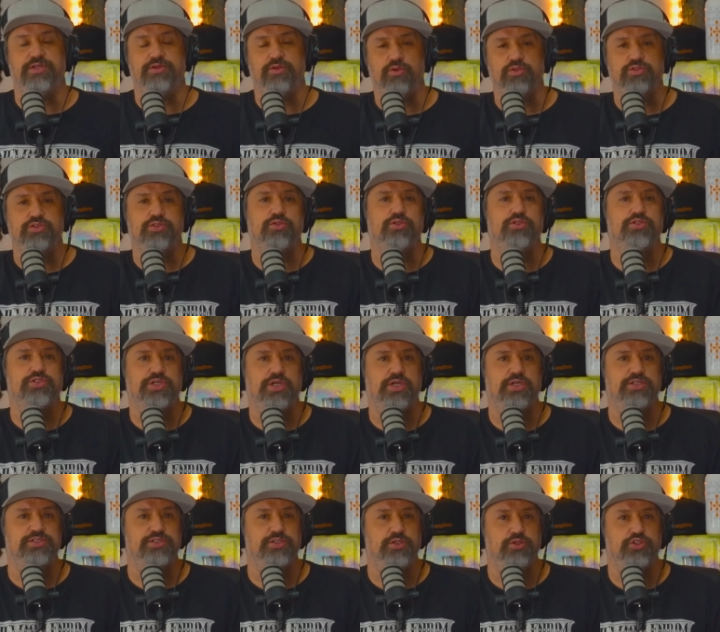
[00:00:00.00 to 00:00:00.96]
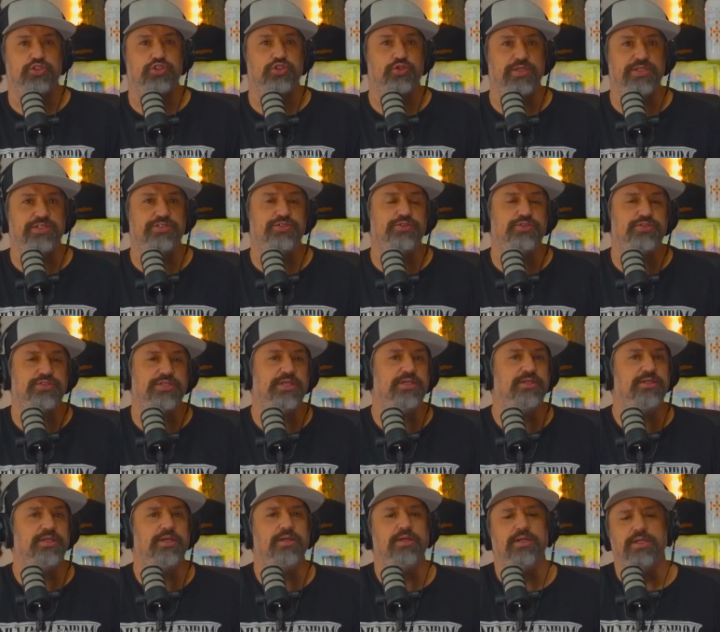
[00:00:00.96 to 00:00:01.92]
Those little chunks and those streaks you see
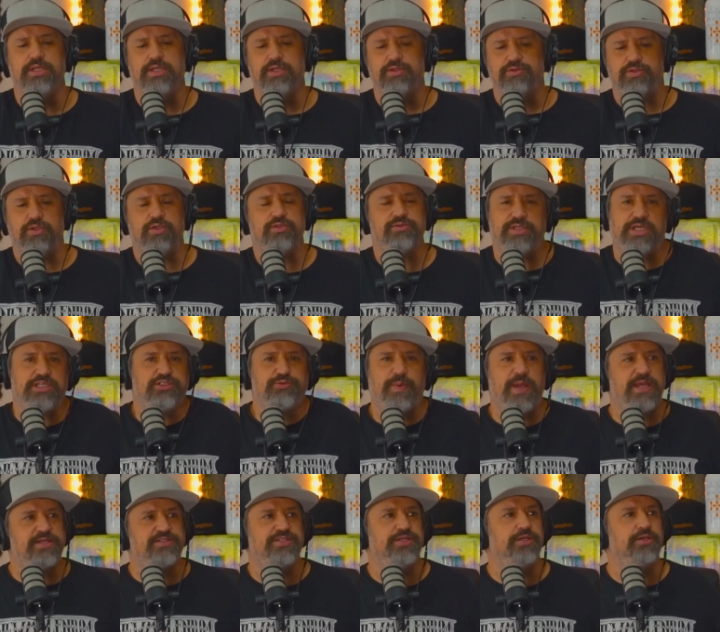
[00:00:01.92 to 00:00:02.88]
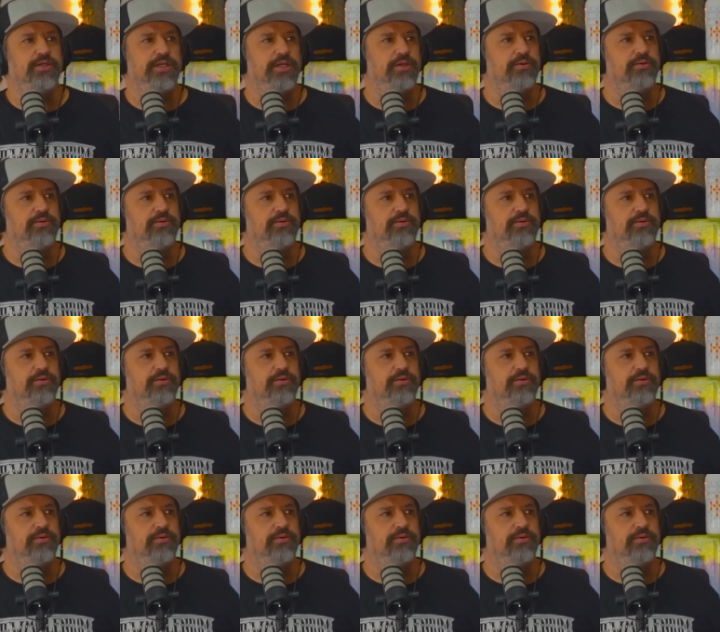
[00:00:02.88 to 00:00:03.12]
in there, that's bacteria,